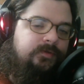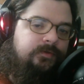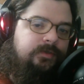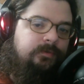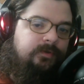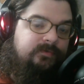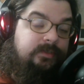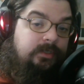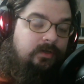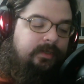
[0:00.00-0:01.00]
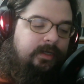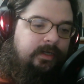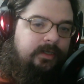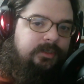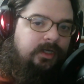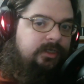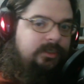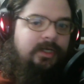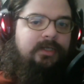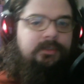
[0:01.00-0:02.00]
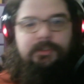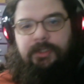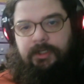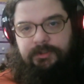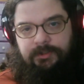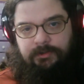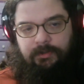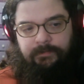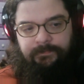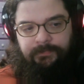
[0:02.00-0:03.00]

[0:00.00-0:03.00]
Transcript: so she would have seen all that aging, and she hasn't changed at all.